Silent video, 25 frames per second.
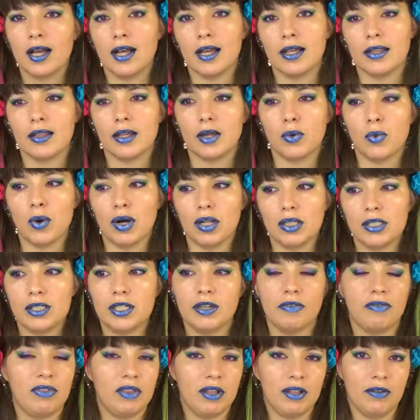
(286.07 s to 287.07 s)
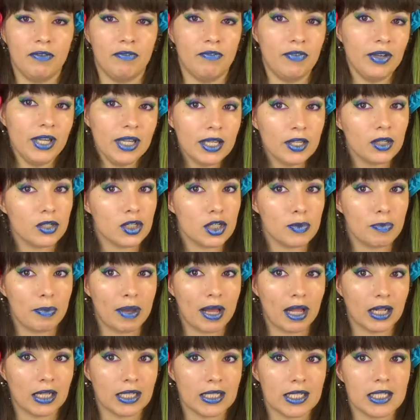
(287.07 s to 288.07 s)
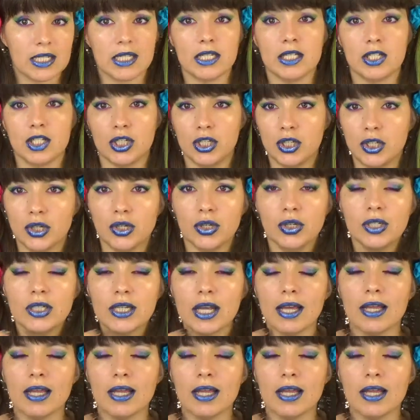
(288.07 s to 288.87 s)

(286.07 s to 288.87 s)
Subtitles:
The quality of the Venus palettes is good